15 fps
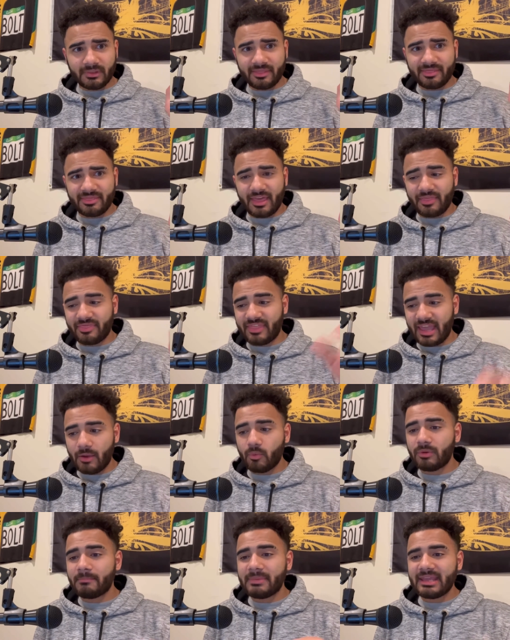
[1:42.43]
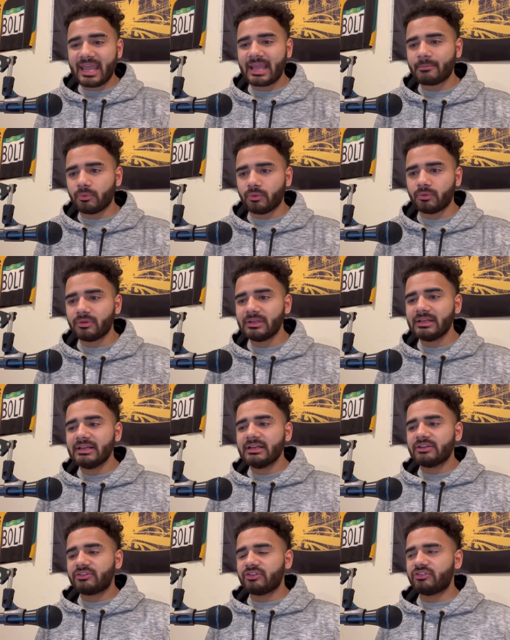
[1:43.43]
that they would be able
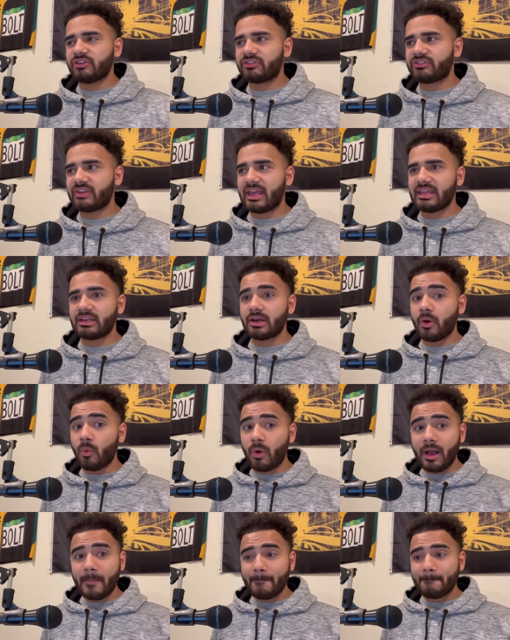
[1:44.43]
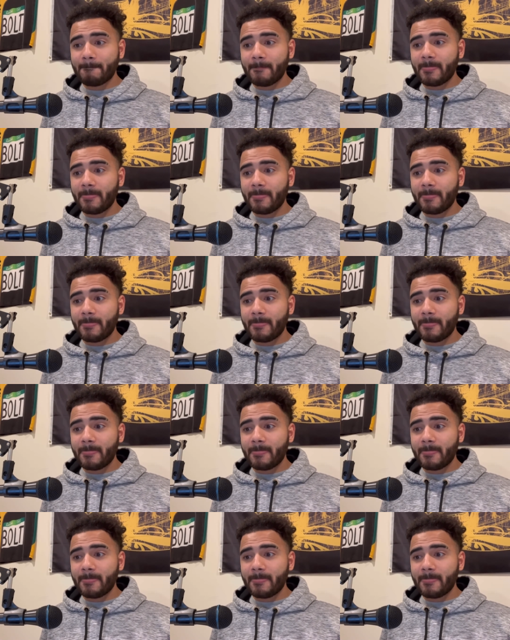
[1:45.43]
to just say, you know what?